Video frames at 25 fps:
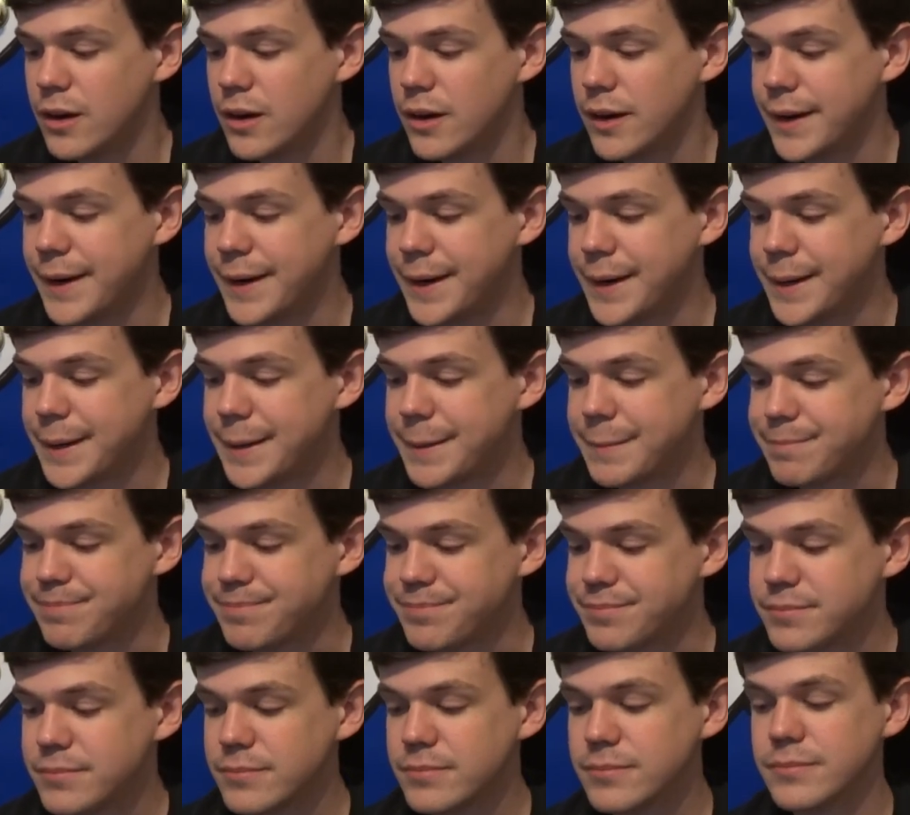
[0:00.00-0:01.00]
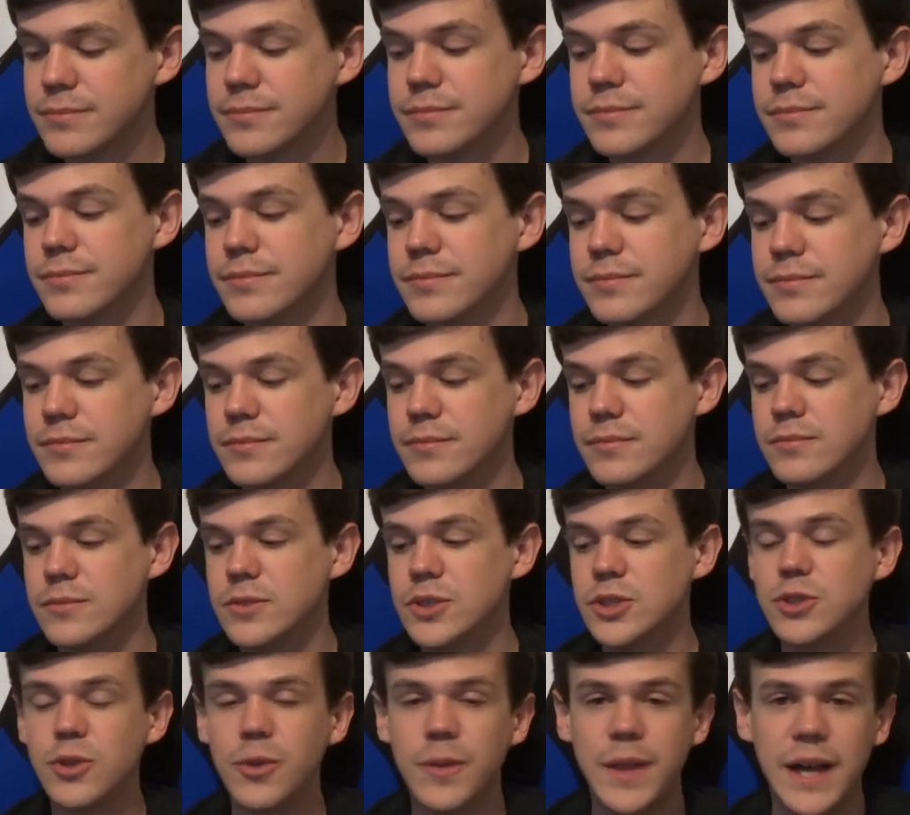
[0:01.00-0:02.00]
um,
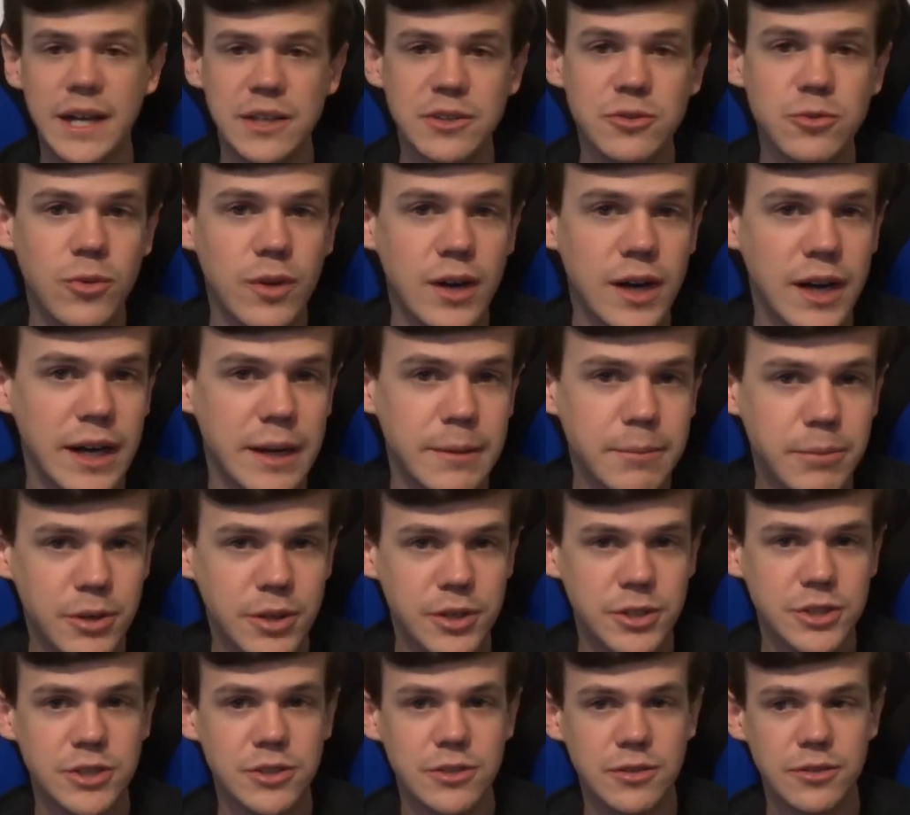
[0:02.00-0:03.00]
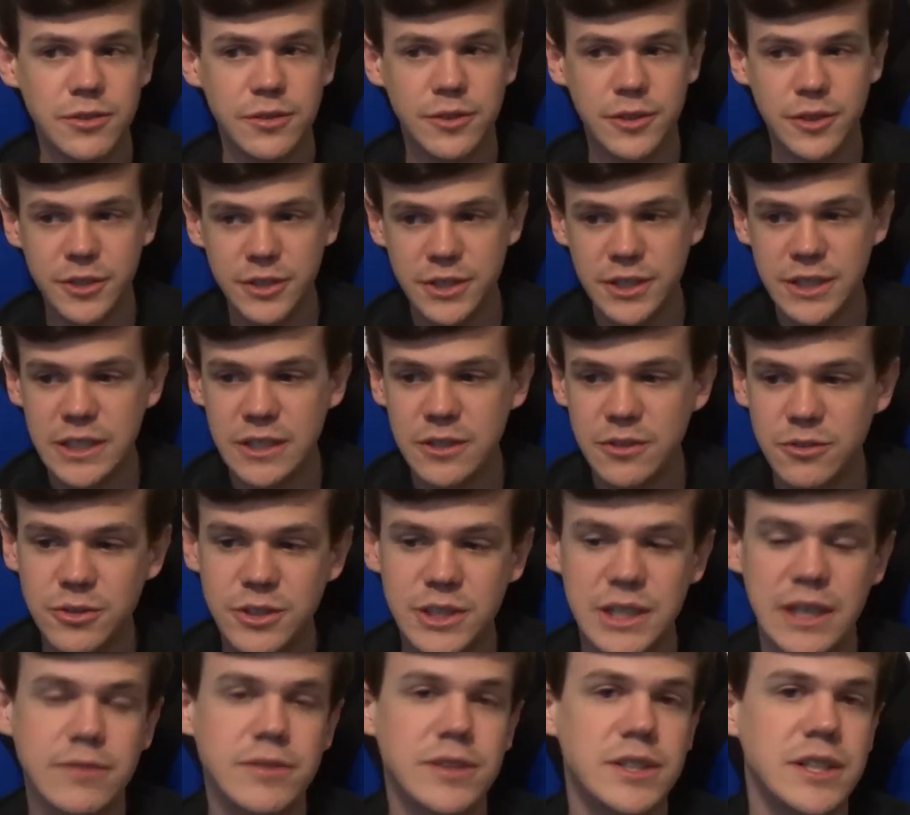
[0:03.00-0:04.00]
so that's why parts 13 through
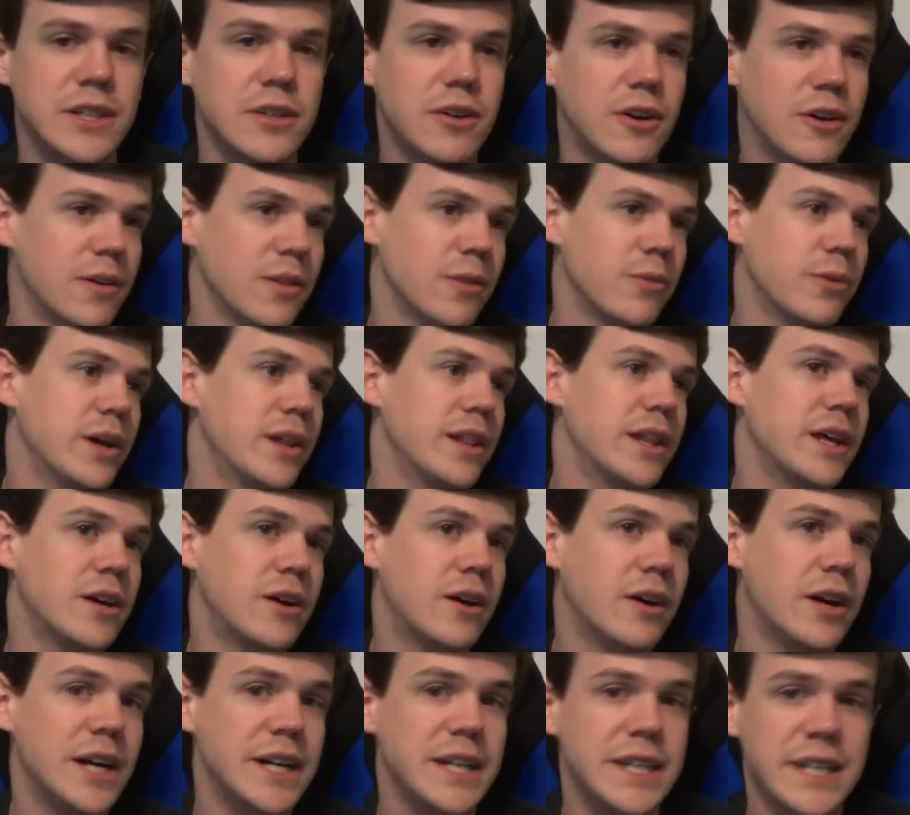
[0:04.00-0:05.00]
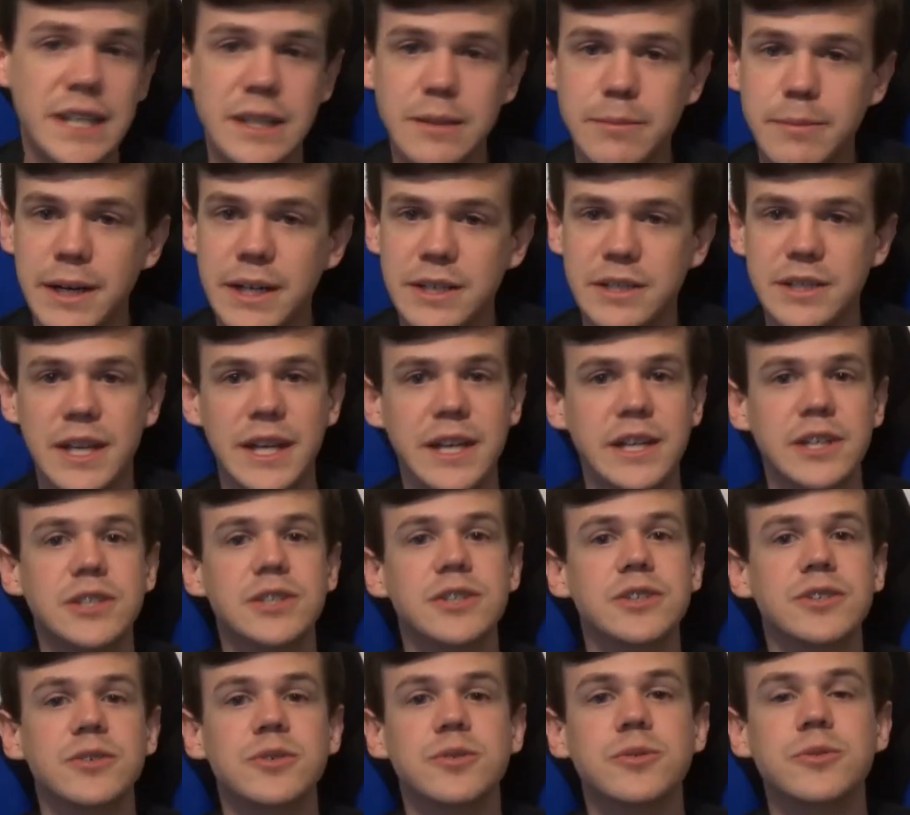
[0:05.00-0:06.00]
17 are the way they are. I did the best I could
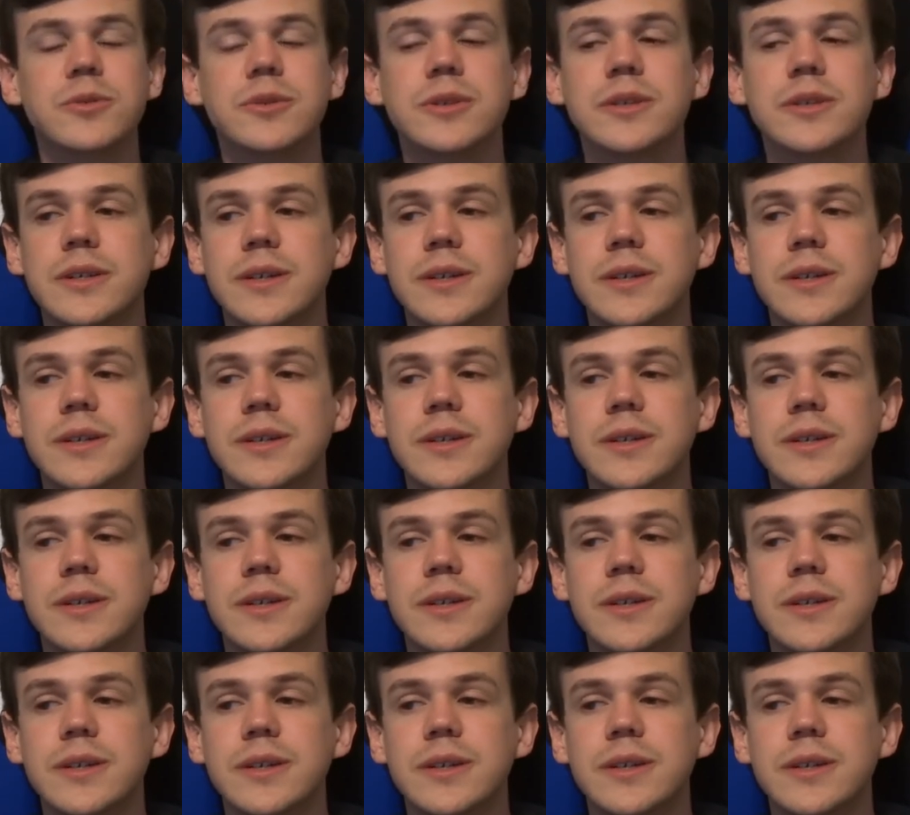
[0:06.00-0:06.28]
do.